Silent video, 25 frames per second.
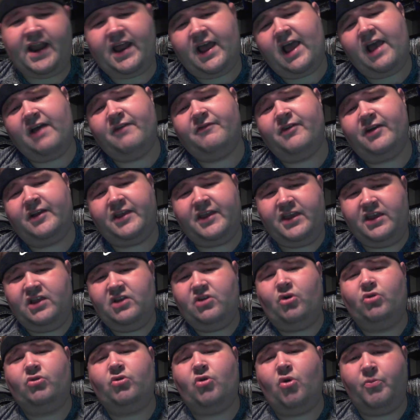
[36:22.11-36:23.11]
I have a
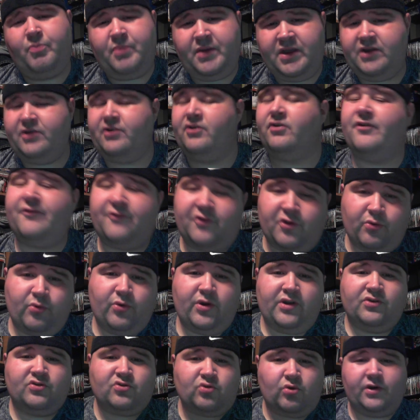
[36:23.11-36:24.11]
Kino Lobir. If you
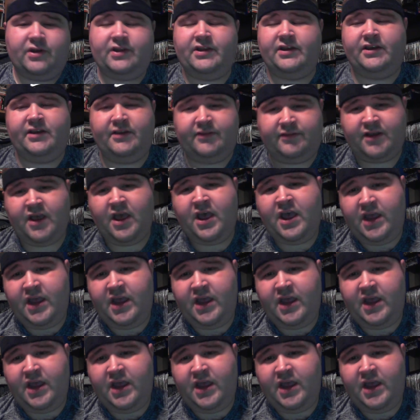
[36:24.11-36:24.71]
enjoy these,